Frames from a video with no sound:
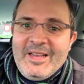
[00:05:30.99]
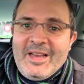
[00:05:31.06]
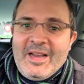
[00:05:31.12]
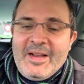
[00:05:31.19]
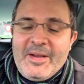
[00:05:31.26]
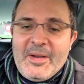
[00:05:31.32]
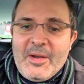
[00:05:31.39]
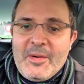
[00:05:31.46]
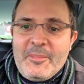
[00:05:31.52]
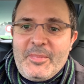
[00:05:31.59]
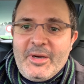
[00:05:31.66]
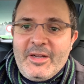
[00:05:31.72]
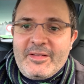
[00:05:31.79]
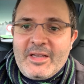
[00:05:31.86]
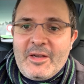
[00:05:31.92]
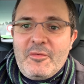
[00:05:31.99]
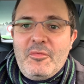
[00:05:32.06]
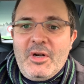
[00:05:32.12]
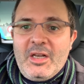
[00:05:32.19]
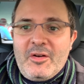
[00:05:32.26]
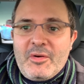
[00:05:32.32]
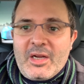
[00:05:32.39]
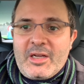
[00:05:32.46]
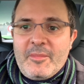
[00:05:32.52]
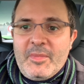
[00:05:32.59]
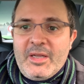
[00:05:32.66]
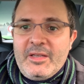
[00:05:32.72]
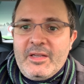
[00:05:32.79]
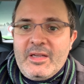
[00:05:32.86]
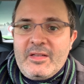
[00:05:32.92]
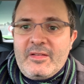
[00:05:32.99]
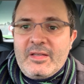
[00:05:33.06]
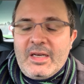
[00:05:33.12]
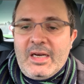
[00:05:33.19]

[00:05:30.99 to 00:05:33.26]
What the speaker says: But I really recommend it.